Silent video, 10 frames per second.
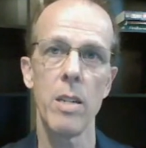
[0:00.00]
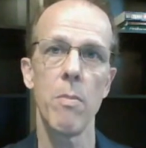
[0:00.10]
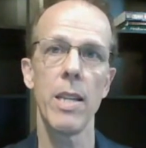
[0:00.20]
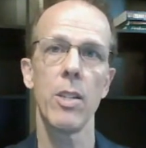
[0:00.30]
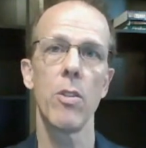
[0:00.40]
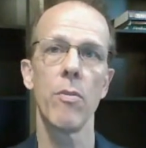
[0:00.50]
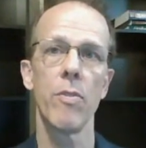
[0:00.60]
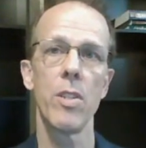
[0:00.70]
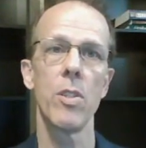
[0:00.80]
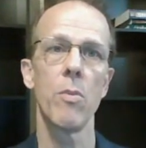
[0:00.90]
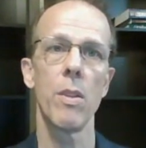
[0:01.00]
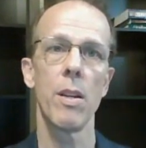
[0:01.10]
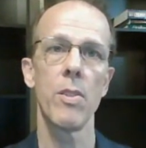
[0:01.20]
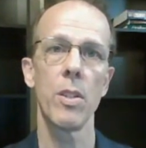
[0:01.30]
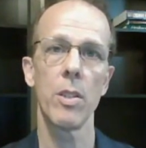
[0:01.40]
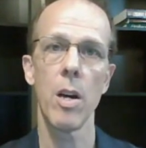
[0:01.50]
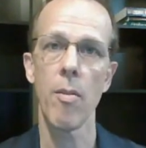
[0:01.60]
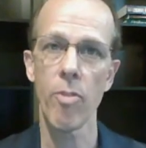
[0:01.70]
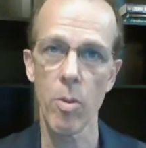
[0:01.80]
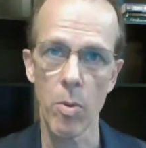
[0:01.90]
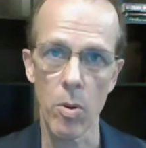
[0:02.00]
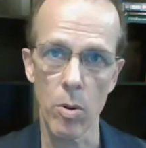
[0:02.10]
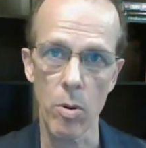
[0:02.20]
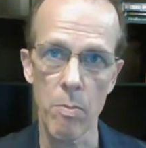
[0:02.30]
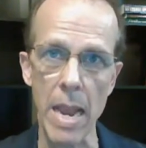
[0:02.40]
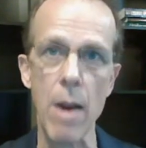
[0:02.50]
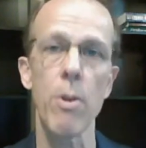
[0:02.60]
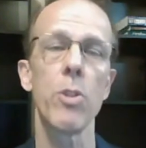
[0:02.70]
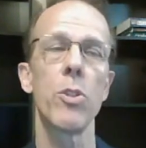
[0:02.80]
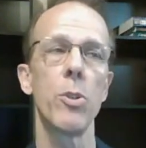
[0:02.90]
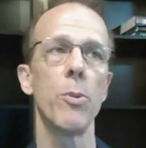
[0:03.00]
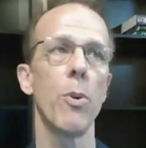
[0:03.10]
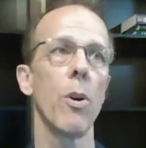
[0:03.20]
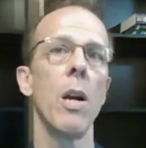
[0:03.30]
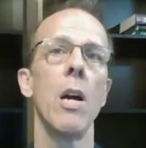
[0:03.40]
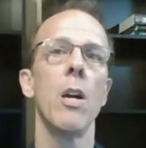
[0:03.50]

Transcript: to make your visit with us uncomfortable or embarrass you or